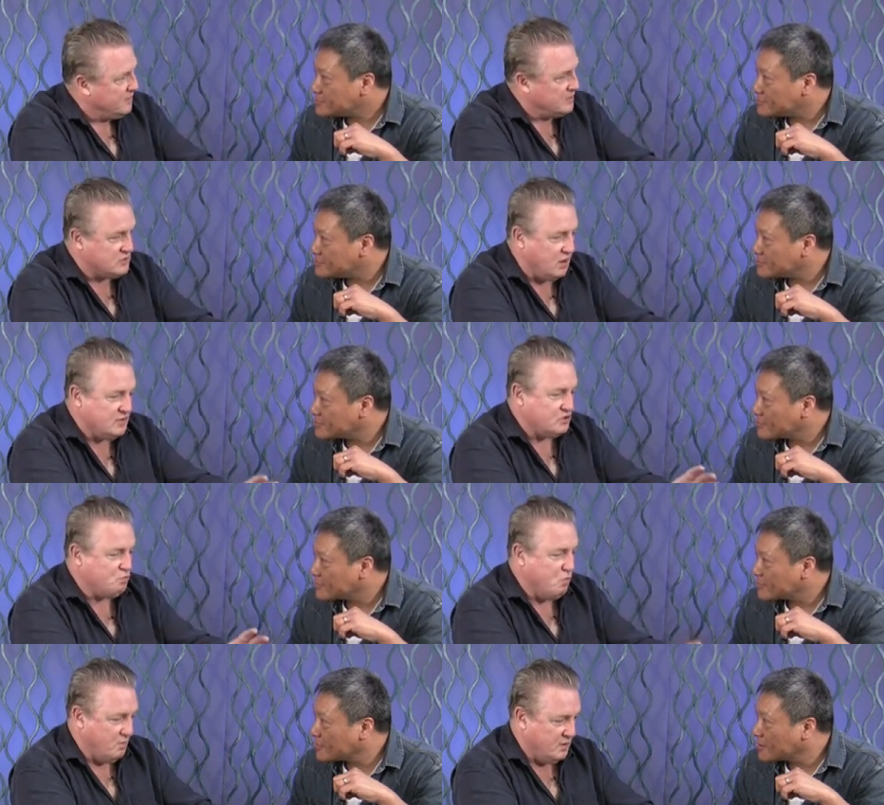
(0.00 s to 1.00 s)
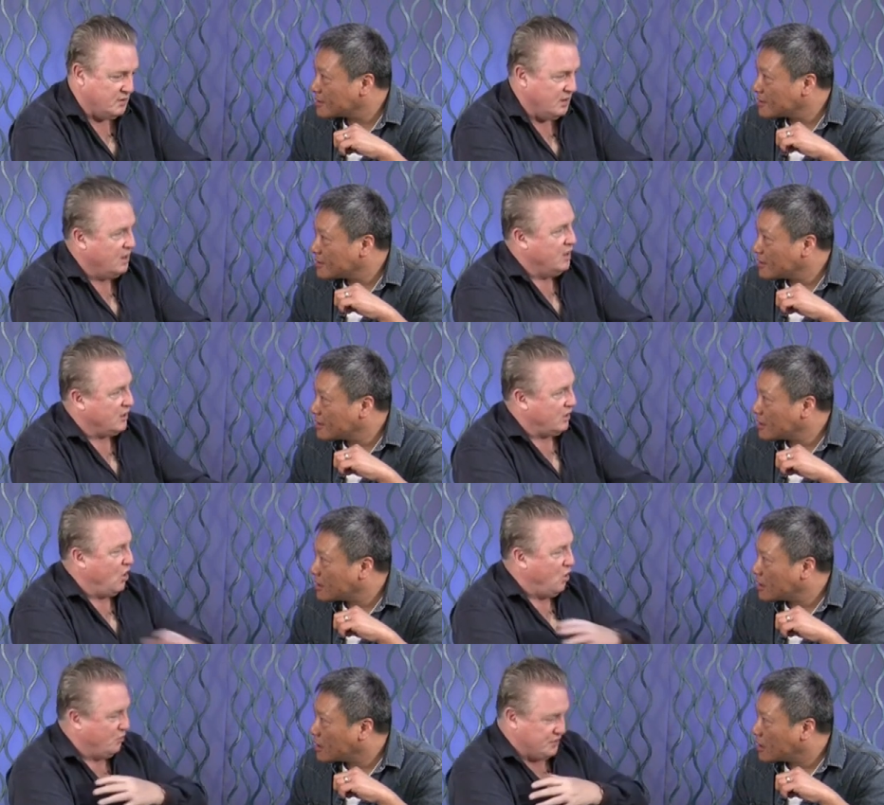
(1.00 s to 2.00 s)
Speaker 1: They saw this woman
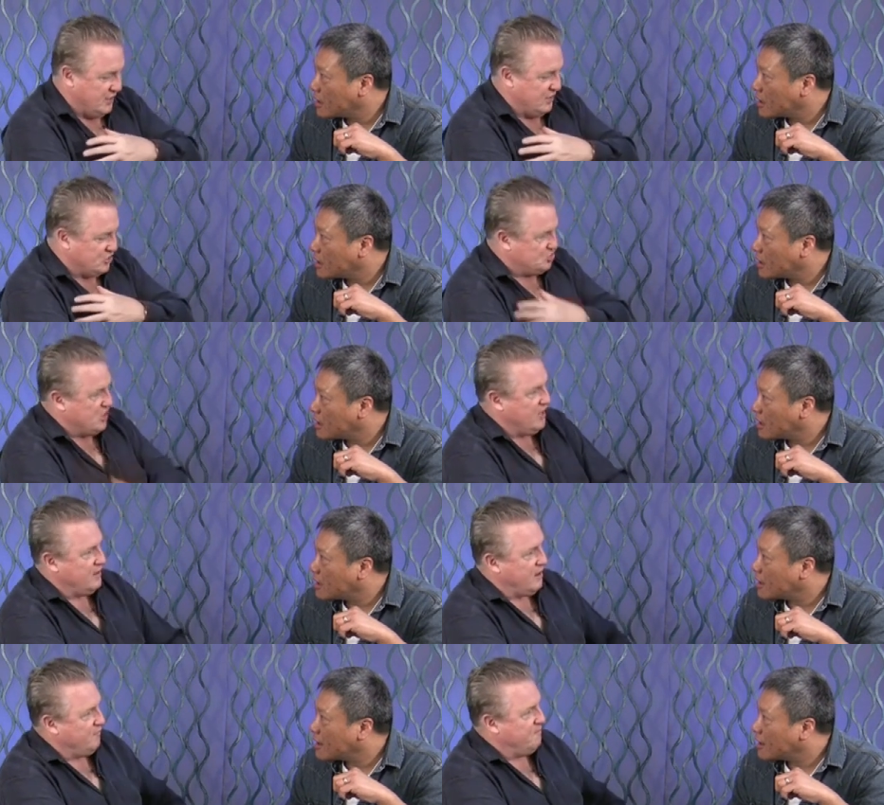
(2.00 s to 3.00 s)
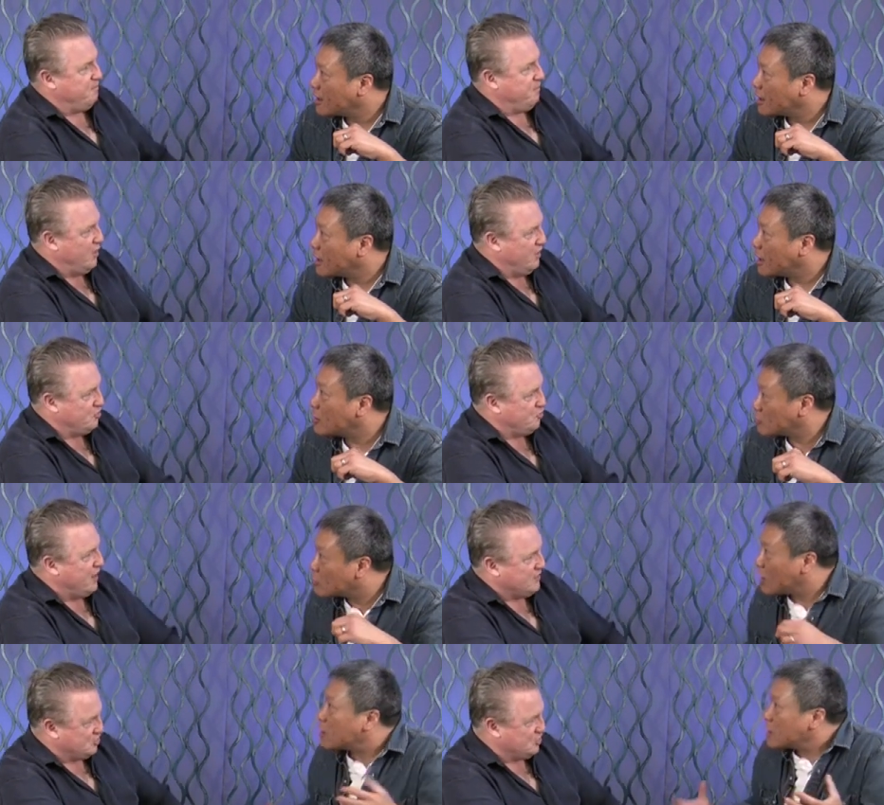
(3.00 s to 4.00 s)
clothed in a sheet of blood
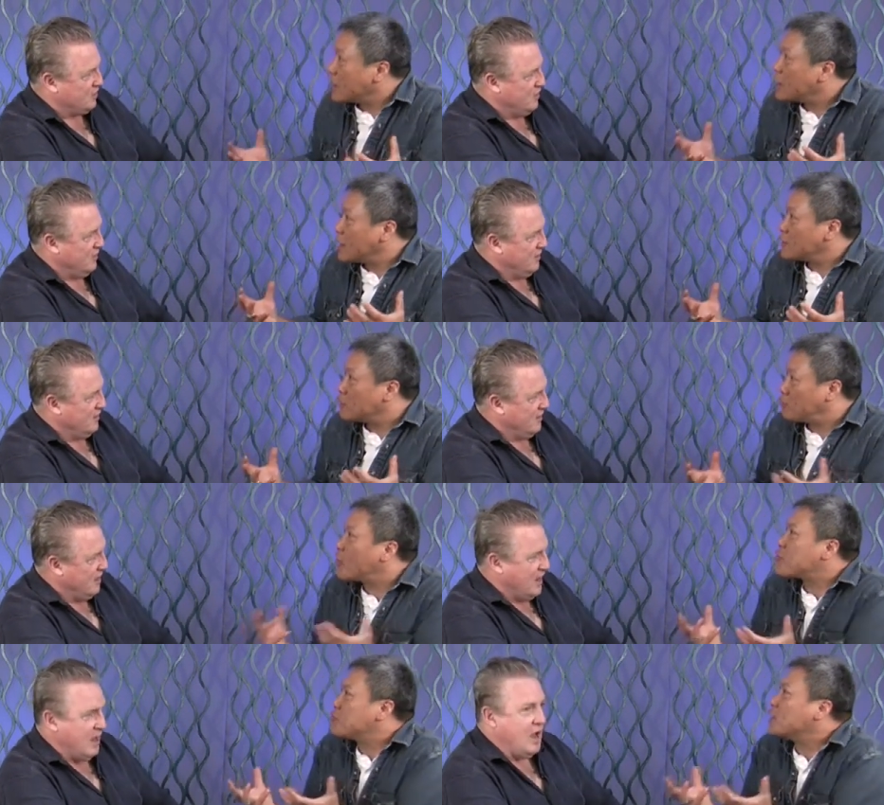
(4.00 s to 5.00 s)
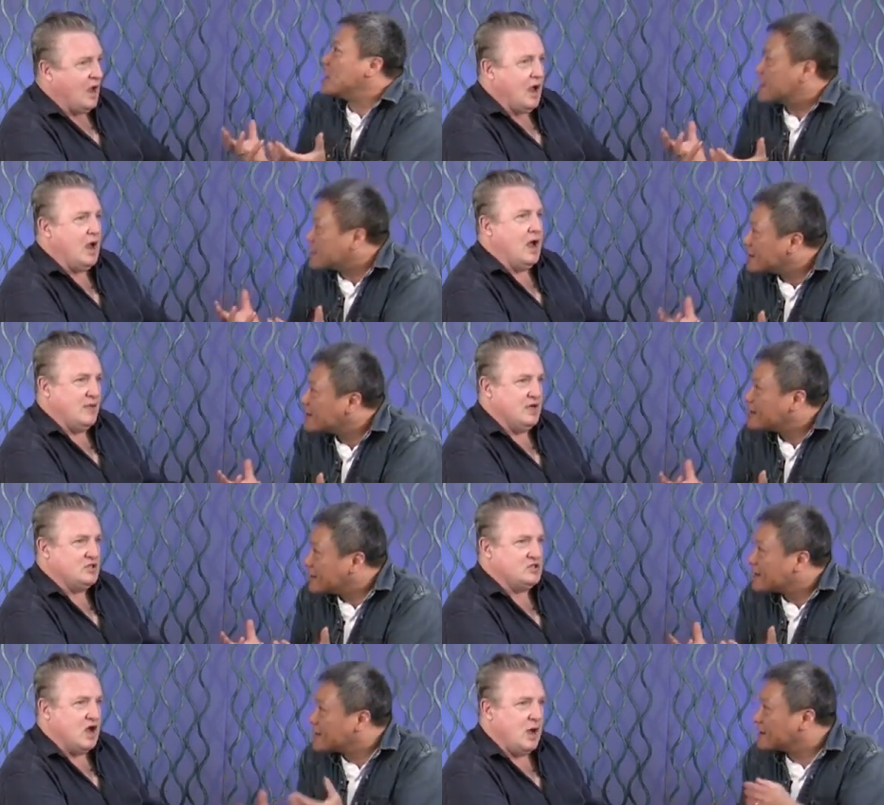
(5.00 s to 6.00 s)
drenched. Uh, birth blood. And they
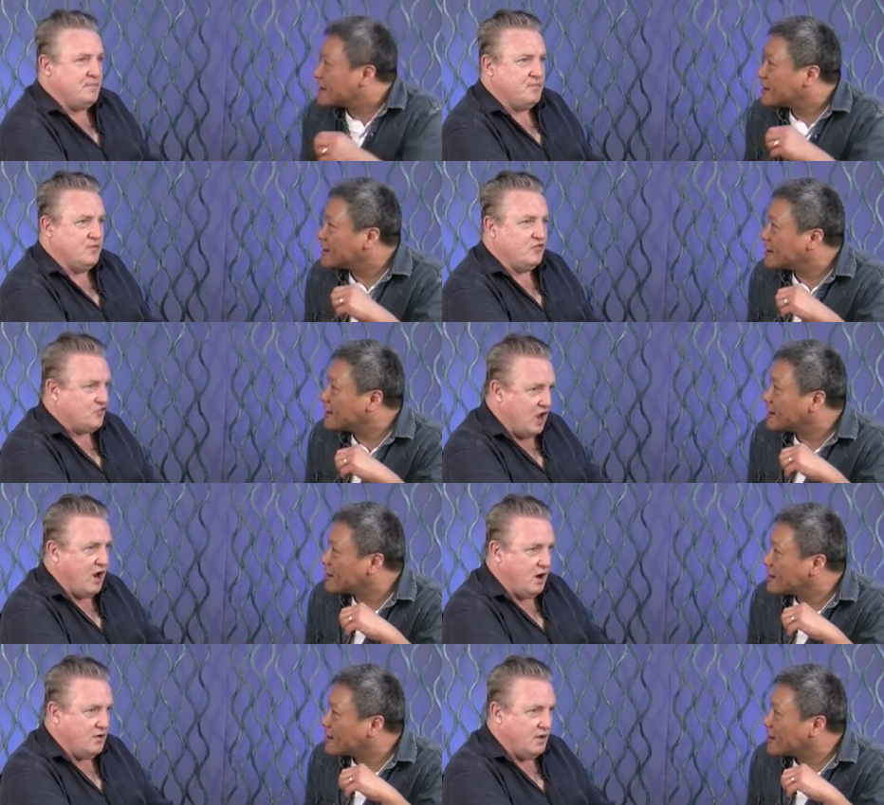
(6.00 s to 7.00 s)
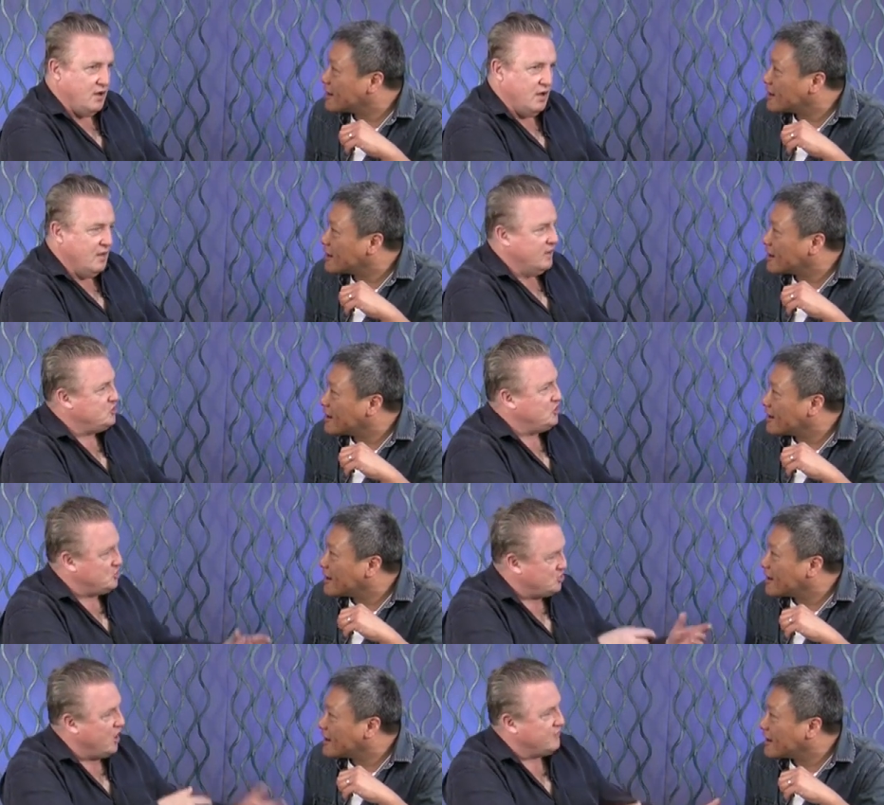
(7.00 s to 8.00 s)
stopped, stared. She
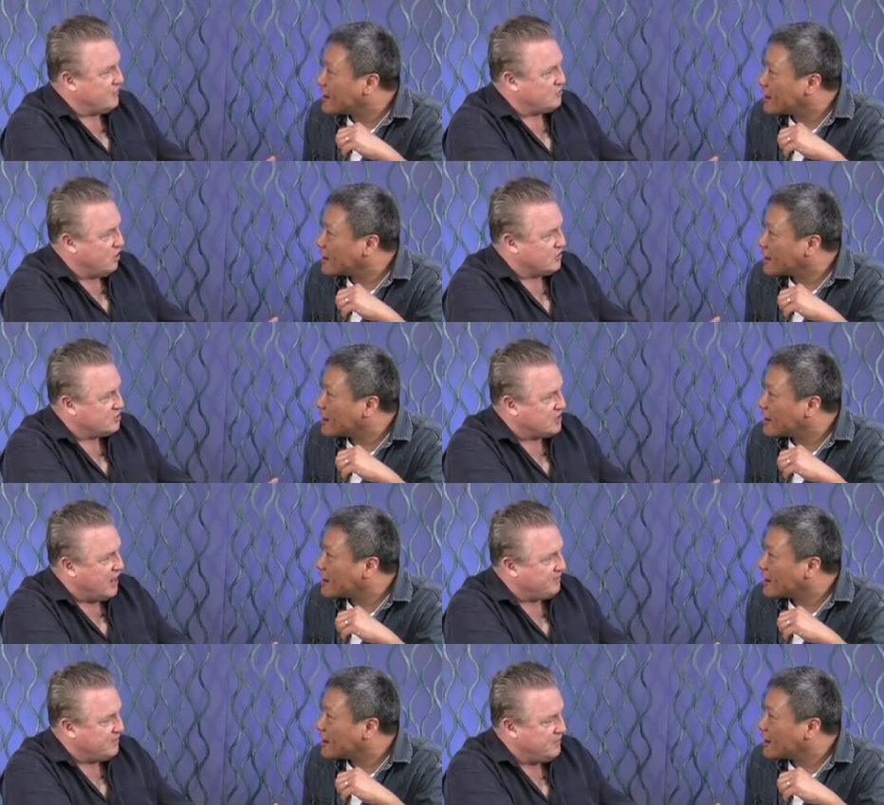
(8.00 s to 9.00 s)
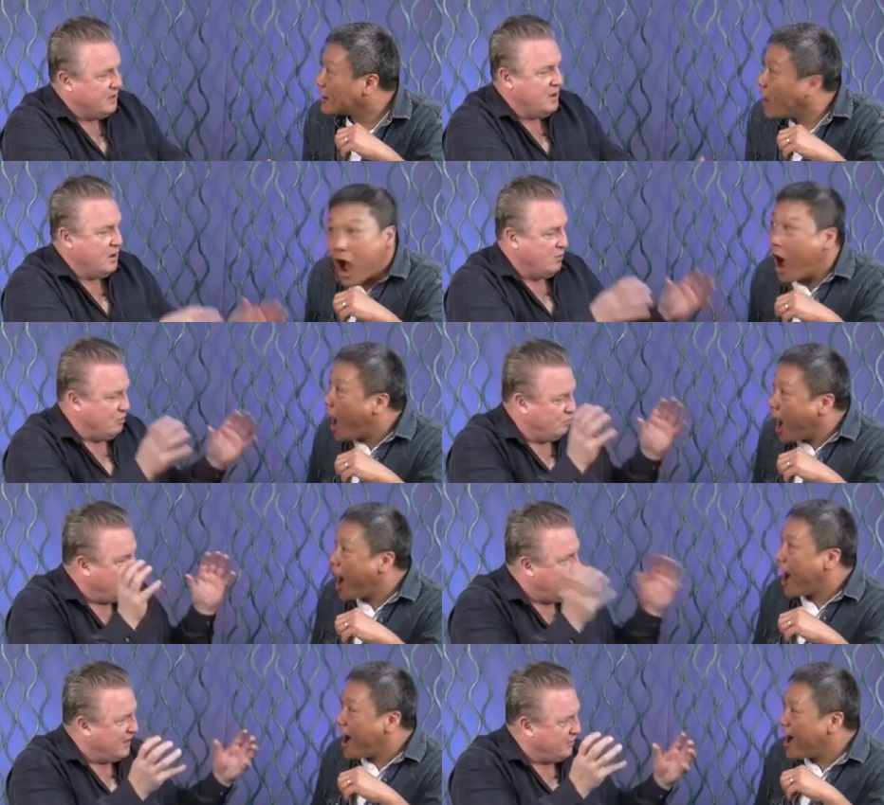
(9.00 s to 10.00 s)
shot the Turkish captain,
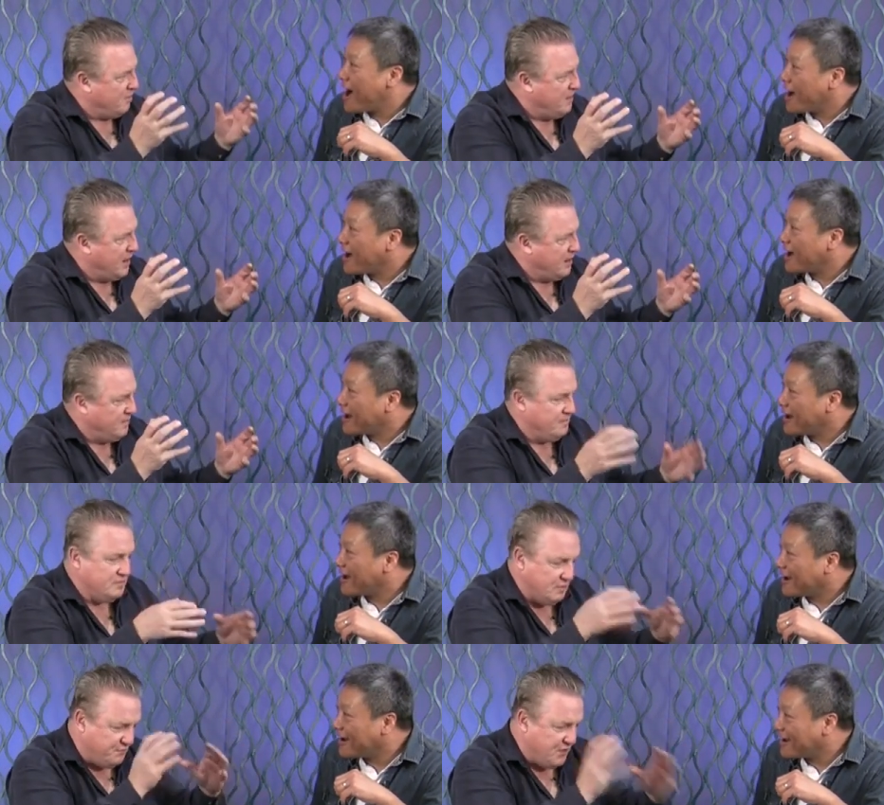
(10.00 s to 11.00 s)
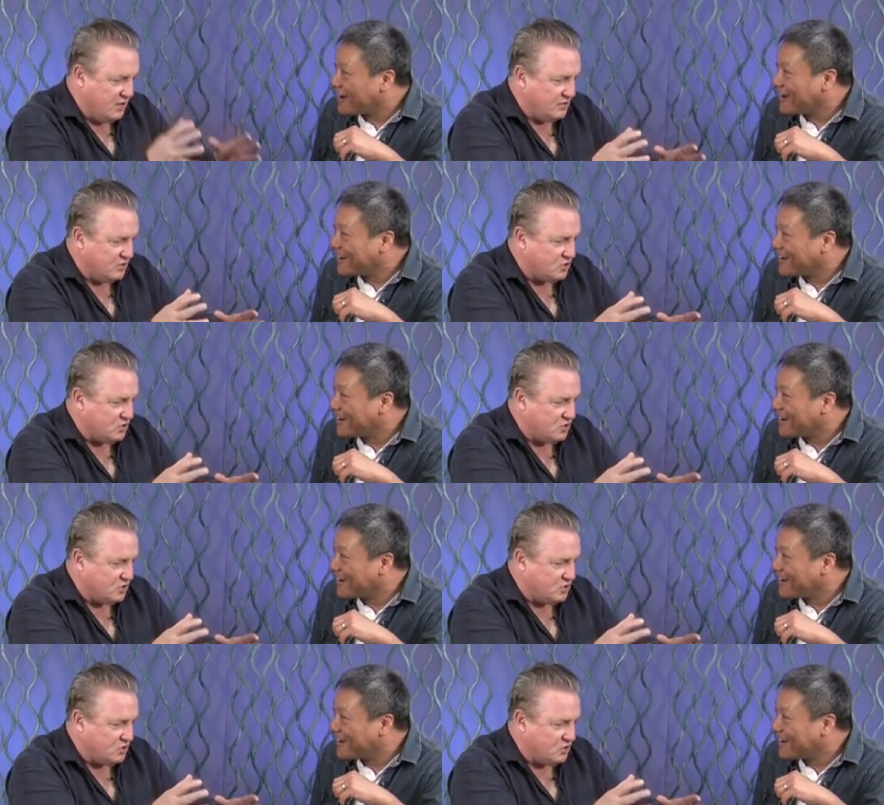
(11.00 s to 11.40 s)
rallied her men, defeated